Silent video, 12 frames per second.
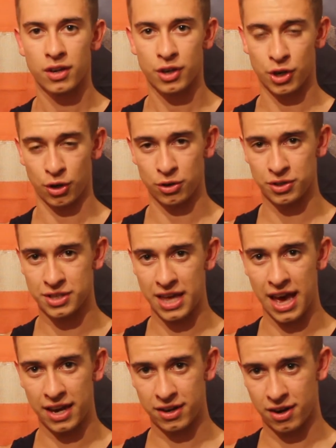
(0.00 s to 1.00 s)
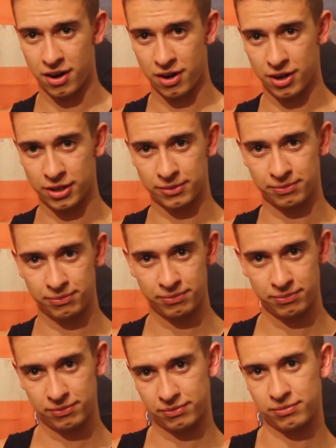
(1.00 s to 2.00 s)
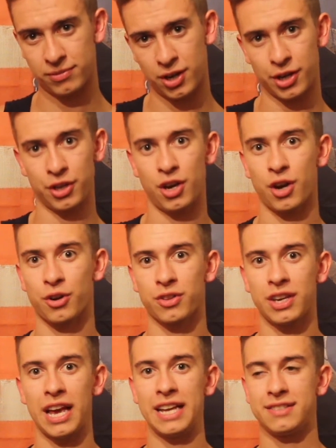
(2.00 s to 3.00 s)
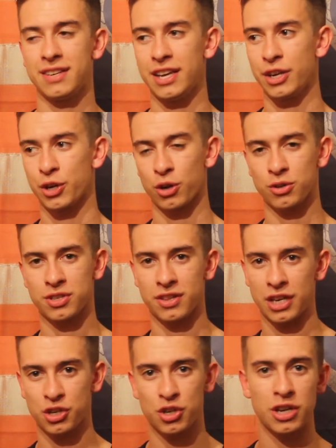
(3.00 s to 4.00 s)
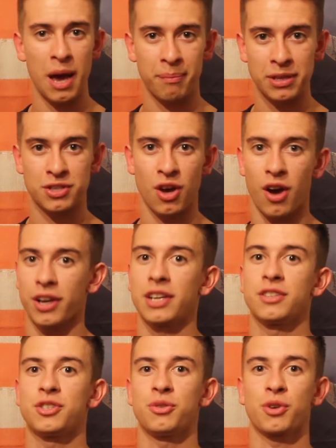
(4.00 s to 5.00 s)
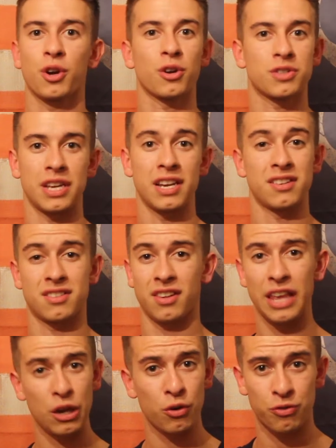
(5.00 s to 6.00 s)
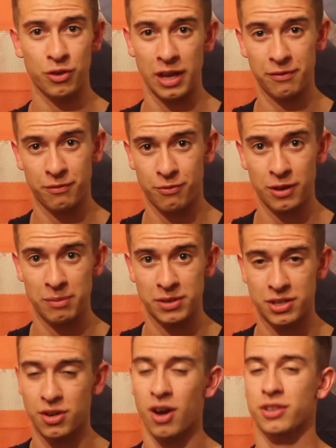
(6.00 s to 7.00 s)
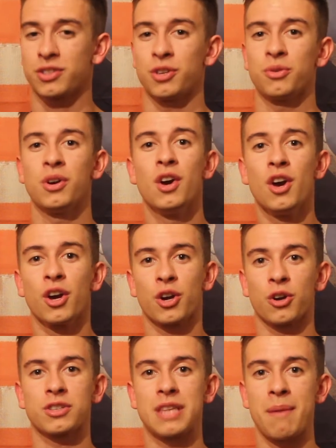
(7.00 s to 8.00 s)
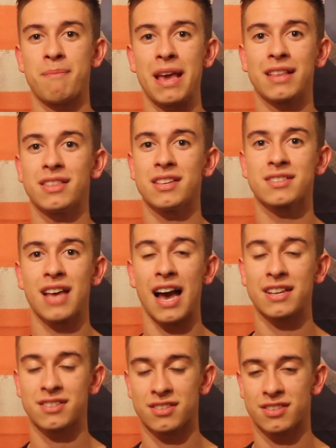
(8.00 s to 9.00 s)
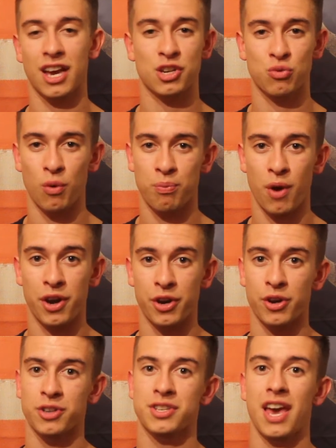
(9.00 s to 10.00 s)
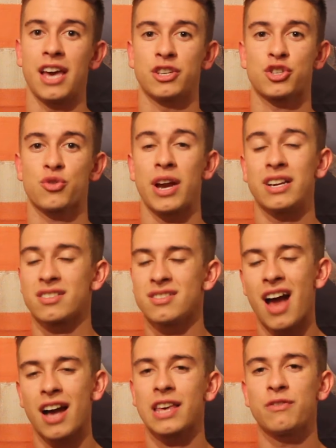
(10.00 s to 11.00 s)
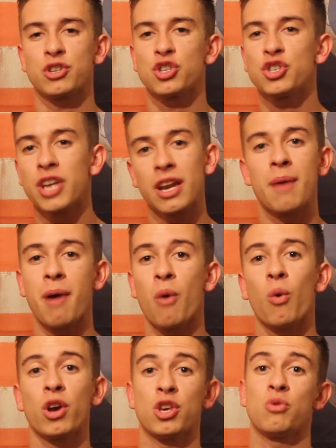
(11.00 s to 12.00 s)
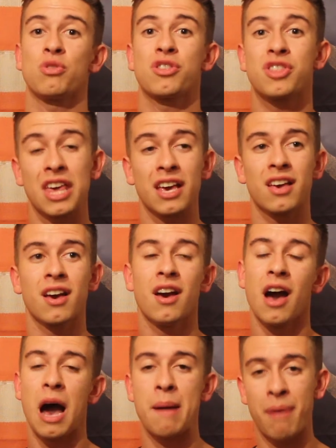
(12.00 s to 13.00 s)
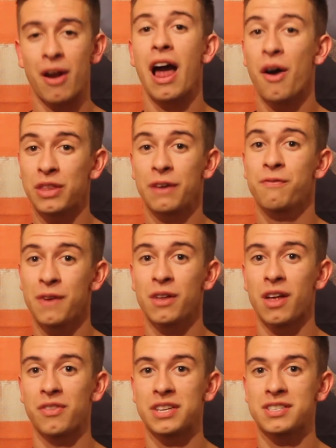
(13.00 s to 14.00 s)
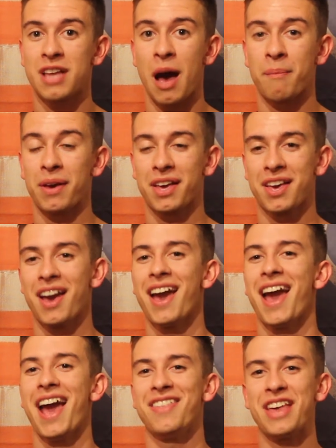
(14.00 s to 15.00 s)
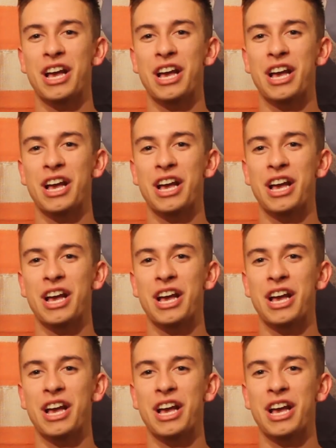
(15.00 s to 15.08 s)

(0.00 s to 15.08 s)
girls that are younger than 18, girls that they should not be talking to, girls that it is illegal for them to talk to, girls that make these guys sexual predators, and Stray does not give a shit about what you think about how they feel on this topic. And they